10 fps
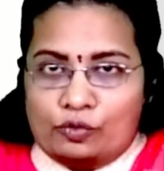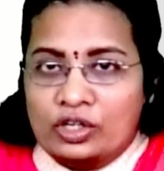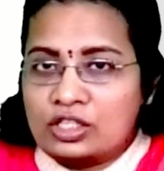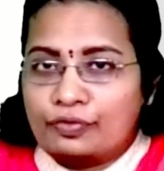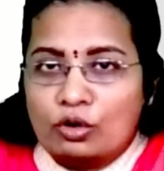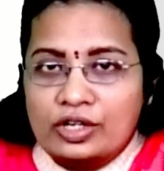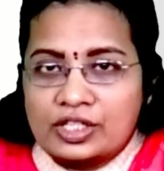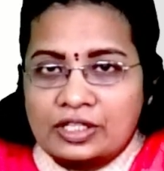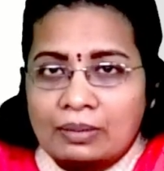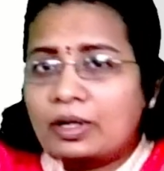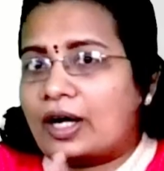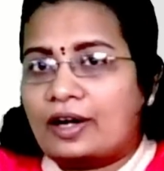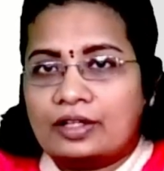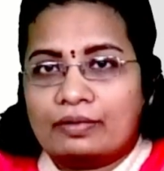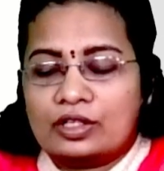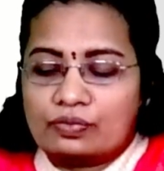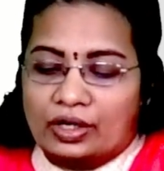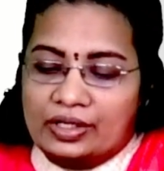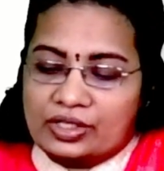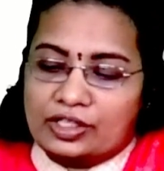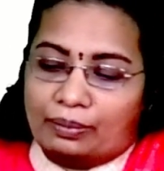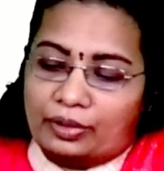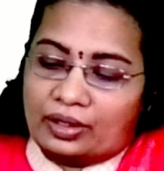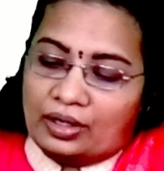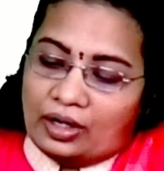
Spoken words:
One is 4-digit number, another one is 1-digit number.